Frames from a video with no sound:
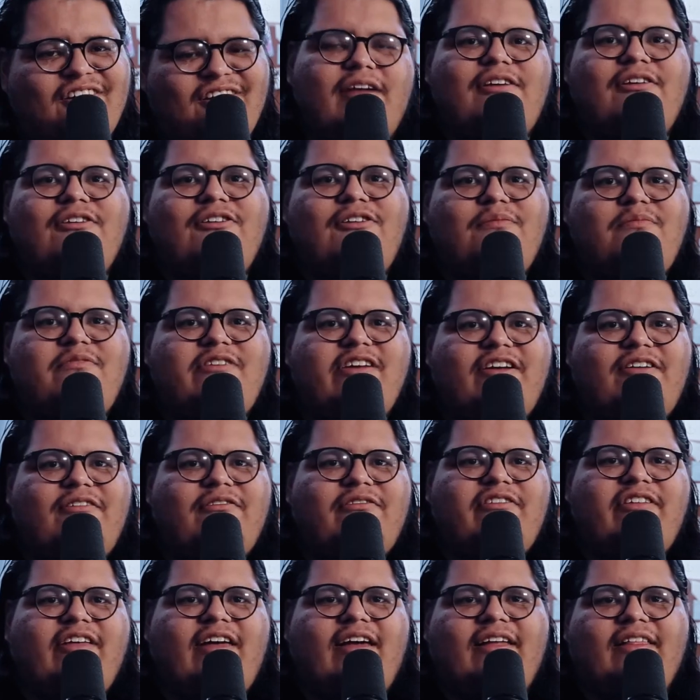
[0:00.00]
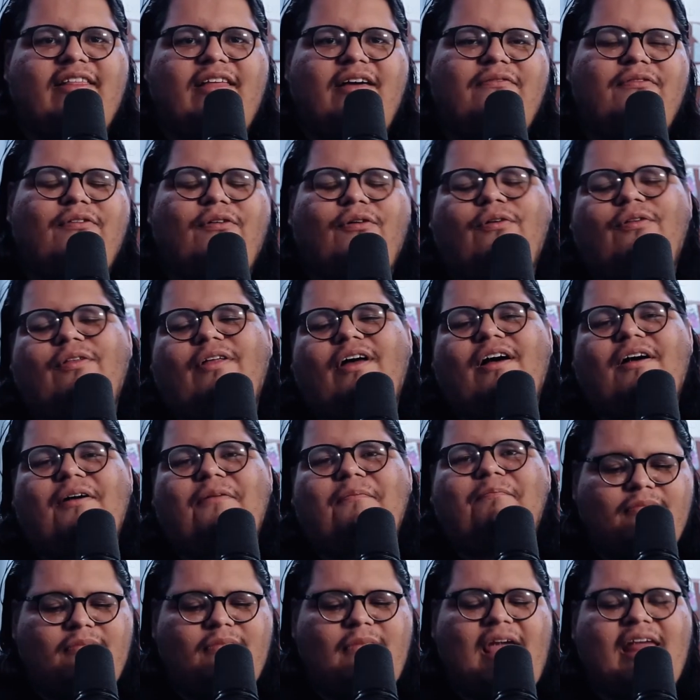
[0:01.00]
A YouTube channel that I love a whole lot
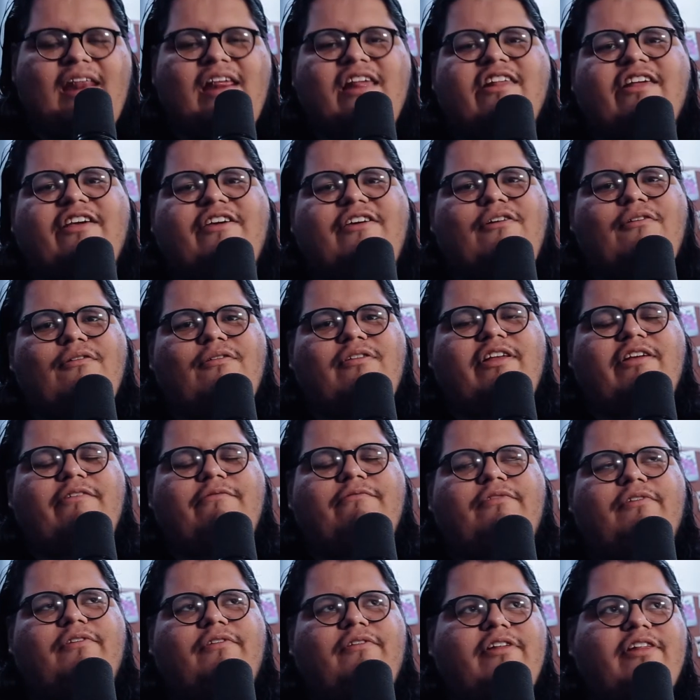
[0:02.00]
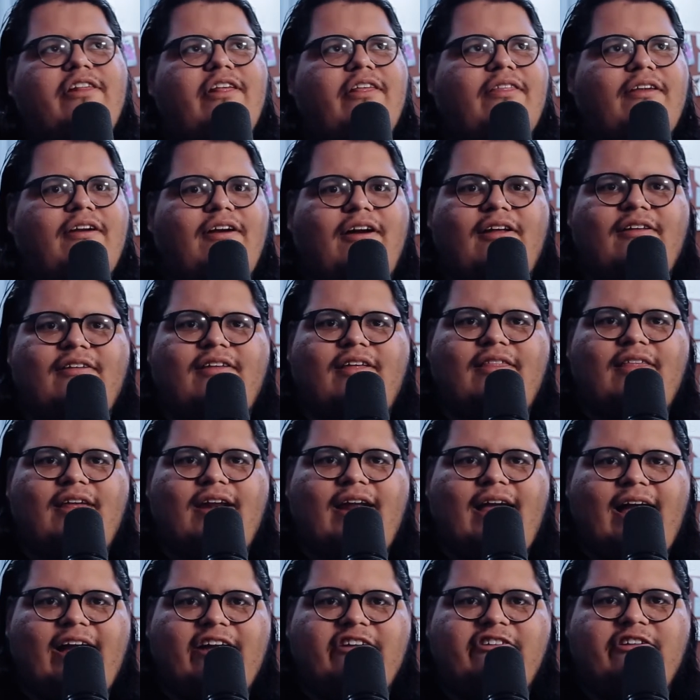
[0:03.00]
and is a huge influence on the content that
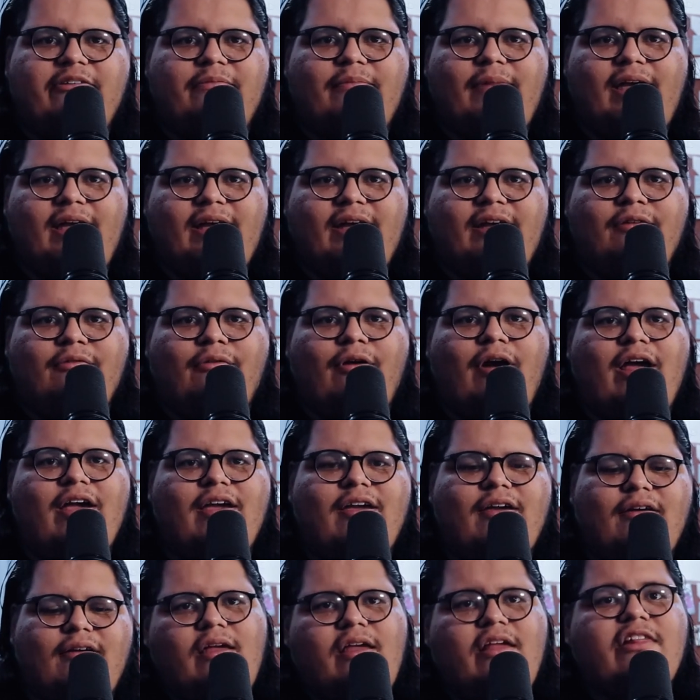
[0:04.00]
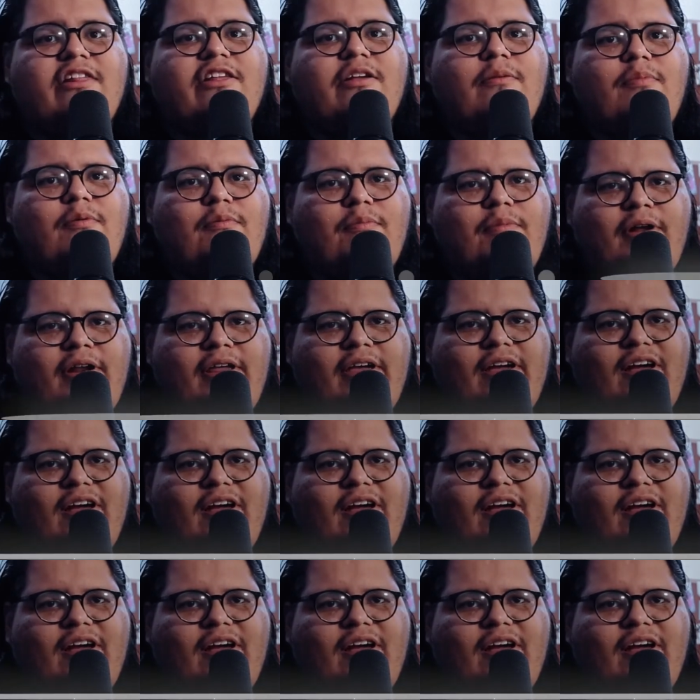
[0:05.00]
I actually make and write is Super Bunny